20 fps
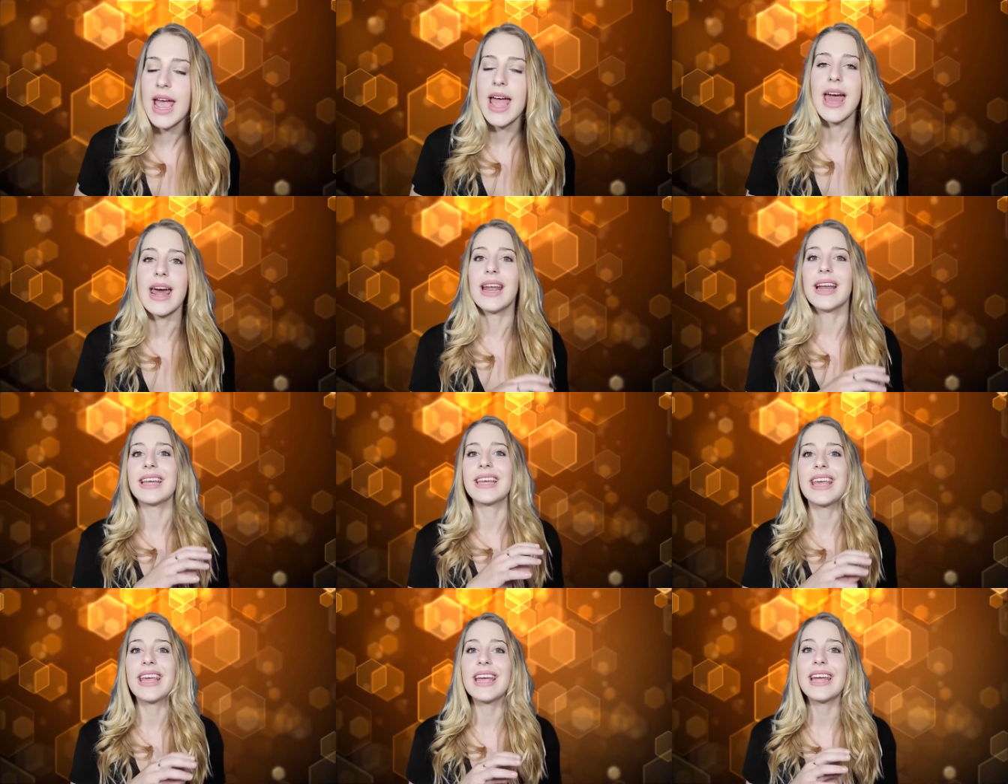And
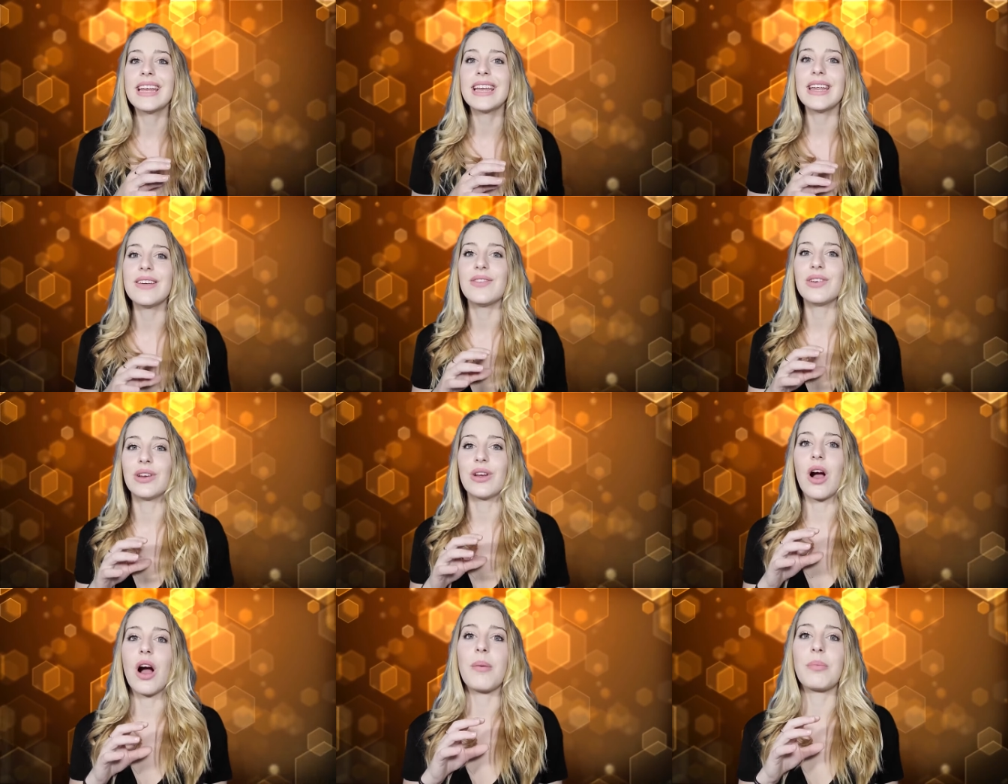I can't
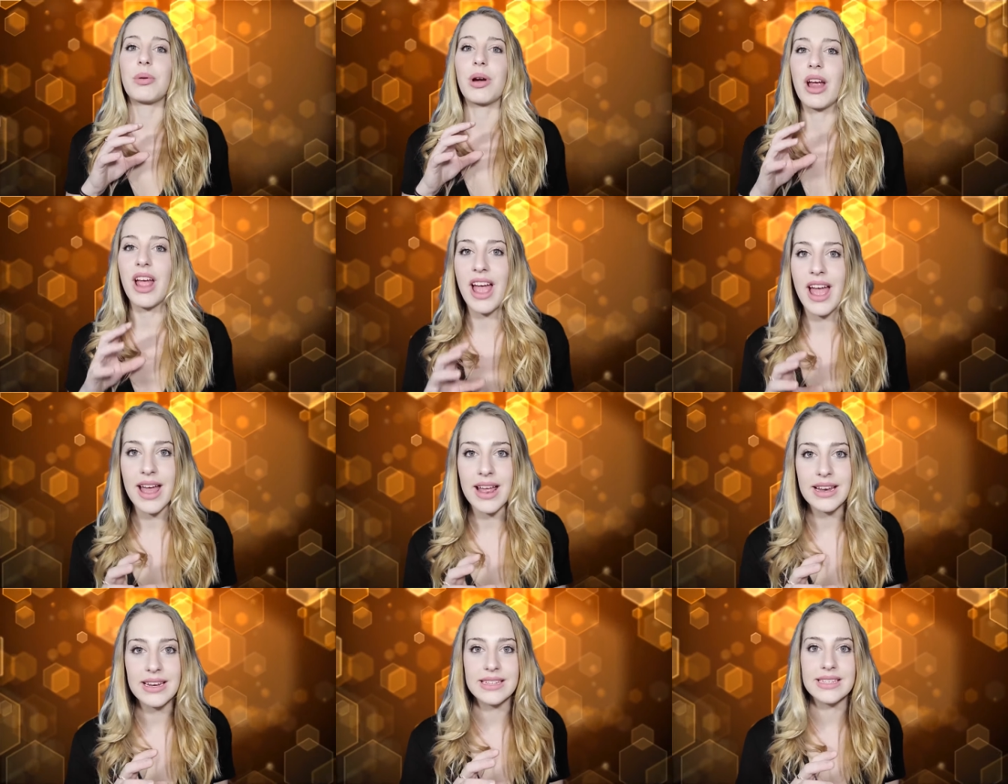even
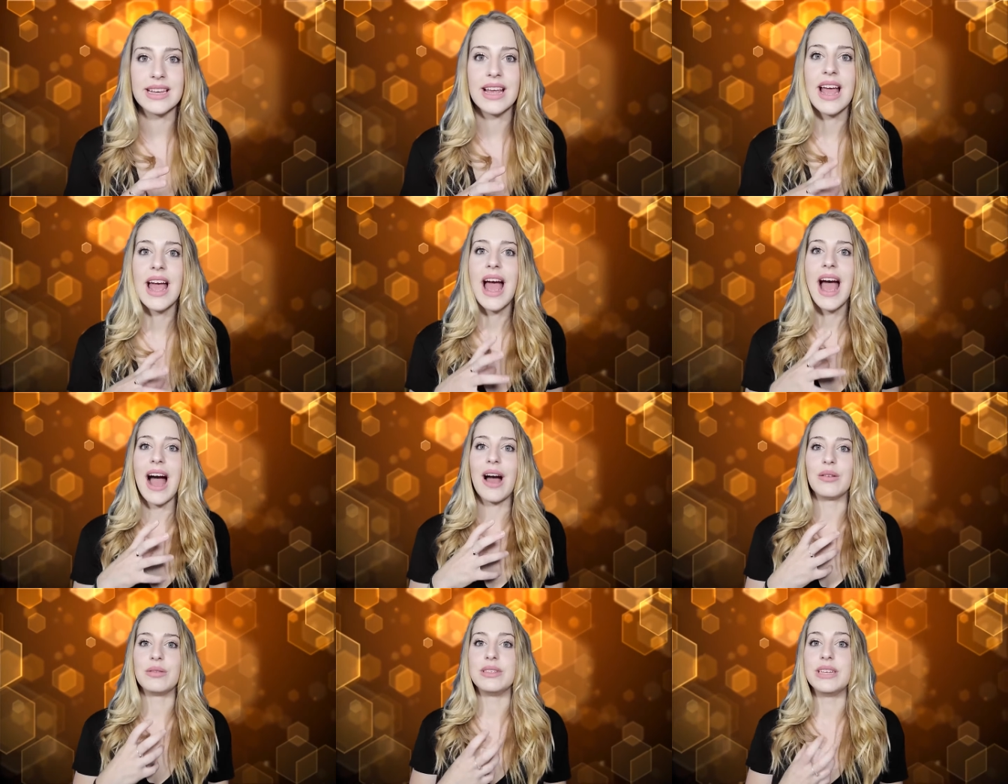comprehend how